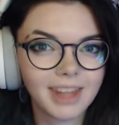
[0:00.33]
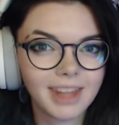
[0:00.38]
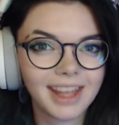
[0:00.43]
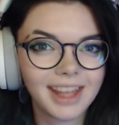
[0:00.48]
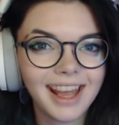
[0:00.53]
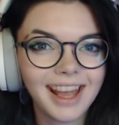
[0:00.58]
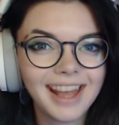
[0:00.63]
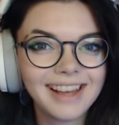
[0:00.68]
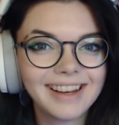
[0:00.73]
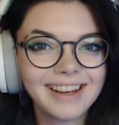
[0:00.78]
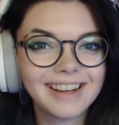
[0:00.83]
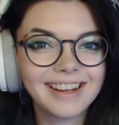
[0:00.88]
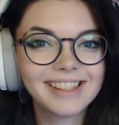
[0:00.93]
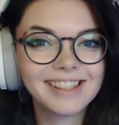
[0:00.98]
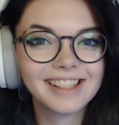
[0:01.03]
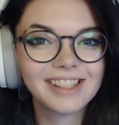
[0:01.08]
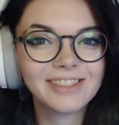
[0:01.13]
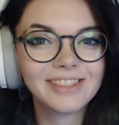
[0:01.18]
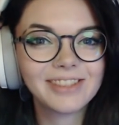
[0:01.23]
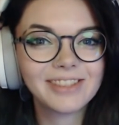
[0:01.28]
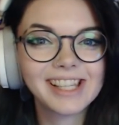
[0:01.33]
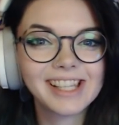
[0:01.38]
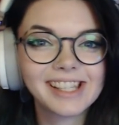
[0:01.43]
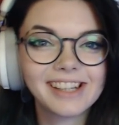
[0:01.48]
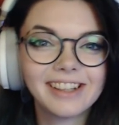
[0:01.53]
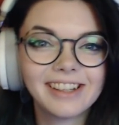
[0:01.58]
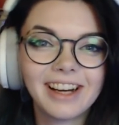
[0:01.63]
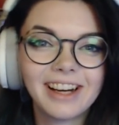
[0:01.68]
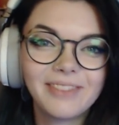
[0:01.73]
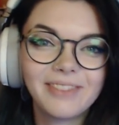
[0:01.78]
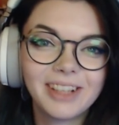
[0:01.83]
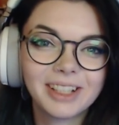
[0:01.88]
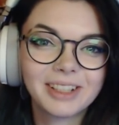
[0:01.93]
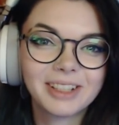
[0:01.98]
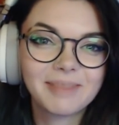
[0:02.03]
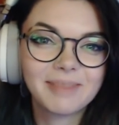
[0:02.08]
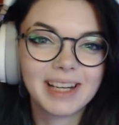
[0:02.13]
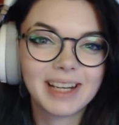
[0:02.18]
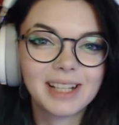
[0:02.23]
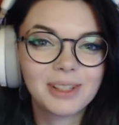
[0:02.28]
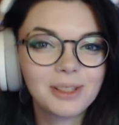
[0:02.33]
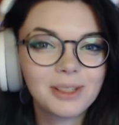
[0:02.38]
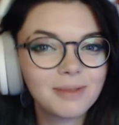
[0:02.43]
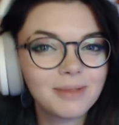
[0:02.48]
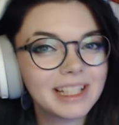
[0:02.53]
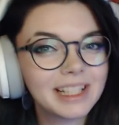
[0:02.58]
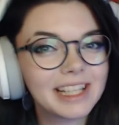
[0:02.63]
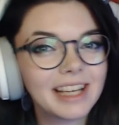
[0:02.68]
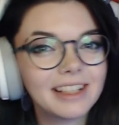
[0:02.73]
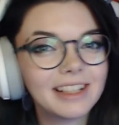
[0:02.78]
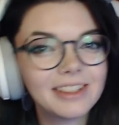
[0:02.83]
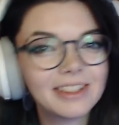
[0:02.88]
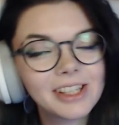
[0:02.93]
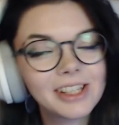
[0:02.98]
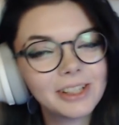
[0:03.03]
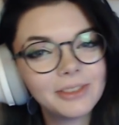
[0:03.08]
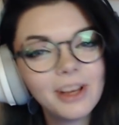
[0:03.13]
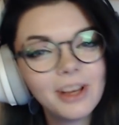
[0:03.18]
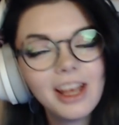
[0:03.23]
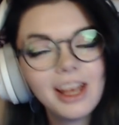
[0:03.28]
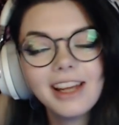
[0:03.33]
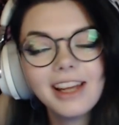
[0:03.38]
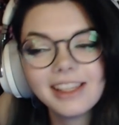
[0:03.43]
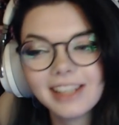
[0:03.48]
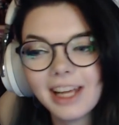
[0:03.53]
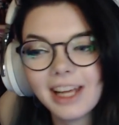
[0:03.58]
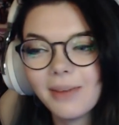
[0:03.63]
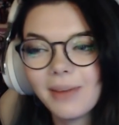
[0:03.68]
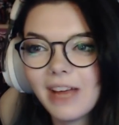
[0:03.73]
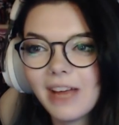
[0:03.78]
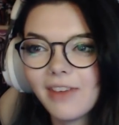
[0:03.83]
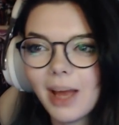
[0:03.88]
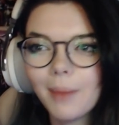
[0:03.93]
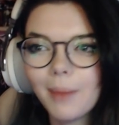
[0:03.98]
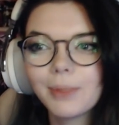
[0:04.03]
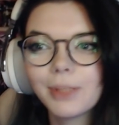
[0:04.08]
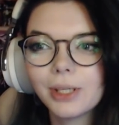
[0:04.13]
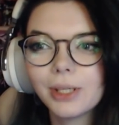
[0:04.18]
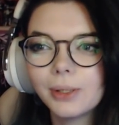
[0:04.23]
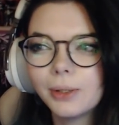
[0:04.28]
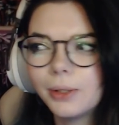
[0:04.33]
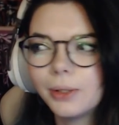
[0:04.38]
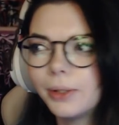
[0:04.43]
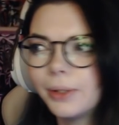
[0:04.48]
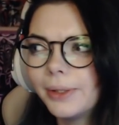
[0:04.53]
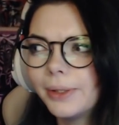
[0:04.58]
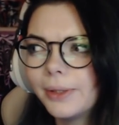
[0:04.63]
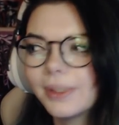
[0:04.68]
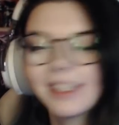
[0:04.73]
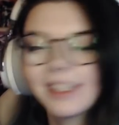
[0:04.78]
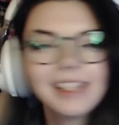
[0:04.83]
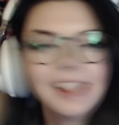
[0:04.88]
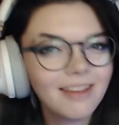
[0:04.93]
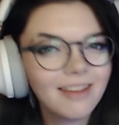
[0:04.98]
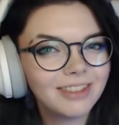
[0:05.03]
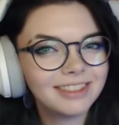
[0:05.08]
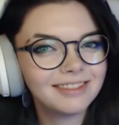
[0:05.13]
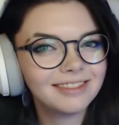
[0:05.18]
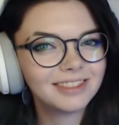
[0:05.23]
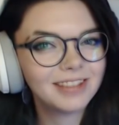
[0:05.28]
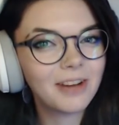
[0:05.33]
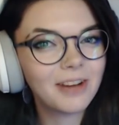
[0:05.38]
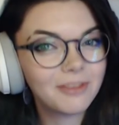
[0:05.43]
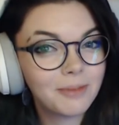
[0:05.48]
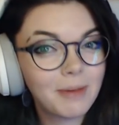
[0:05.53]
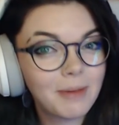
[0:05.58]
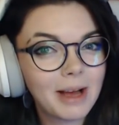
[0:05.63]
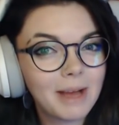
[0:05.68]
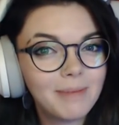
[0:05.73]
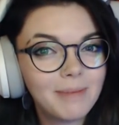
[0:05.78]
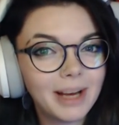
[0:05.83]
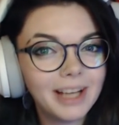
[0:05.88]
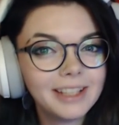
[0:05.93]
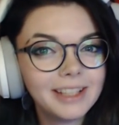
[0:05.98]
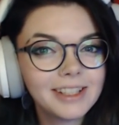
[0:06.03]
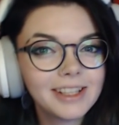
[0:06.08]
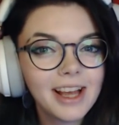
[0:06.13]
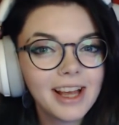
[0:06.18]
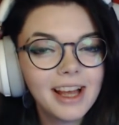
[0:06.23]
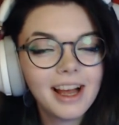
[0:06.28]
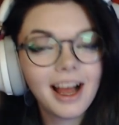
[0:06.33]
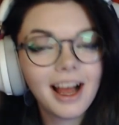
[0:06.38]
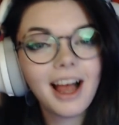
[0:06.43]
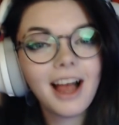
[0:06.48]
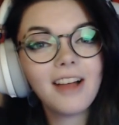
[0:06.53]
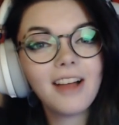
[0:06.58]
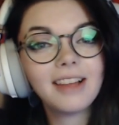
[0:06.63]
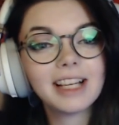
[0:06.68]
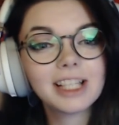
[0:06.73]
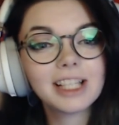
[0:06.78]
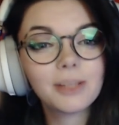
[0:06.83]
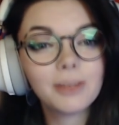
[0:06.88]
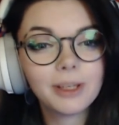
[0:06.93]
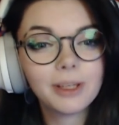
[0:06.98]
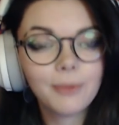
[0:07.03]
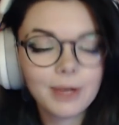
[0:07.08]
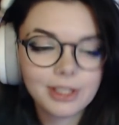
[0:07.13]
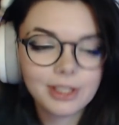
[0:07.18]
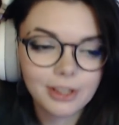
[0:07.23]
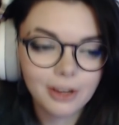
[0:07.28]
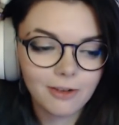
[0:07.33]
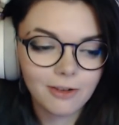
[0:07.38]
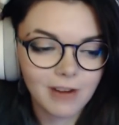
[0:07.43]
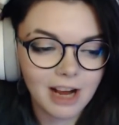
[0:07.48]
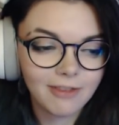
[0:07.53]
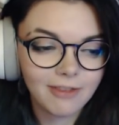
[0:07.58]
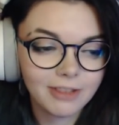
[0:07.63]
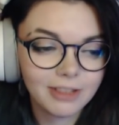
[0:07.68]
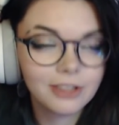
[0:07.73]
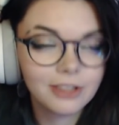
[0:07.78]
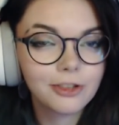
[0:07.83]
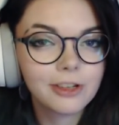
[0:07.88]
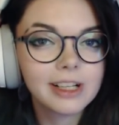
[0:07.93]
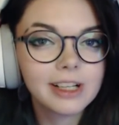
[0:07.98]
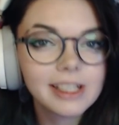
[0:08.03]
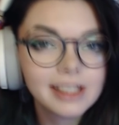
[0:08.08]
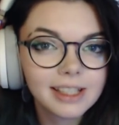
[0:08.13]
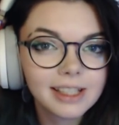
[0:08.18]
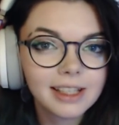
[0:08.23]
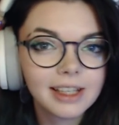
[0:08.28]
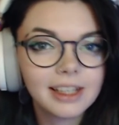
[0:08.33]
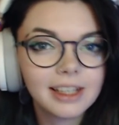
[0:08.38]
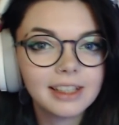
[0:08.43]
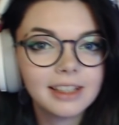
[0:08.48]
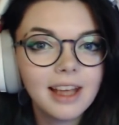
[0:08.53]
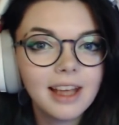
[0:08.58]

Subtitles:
Hey guys, it's Louise here and welcome back to my channel. So today we have episode 7 of The Bad Batch. Last week we saw Rafa and Trace again,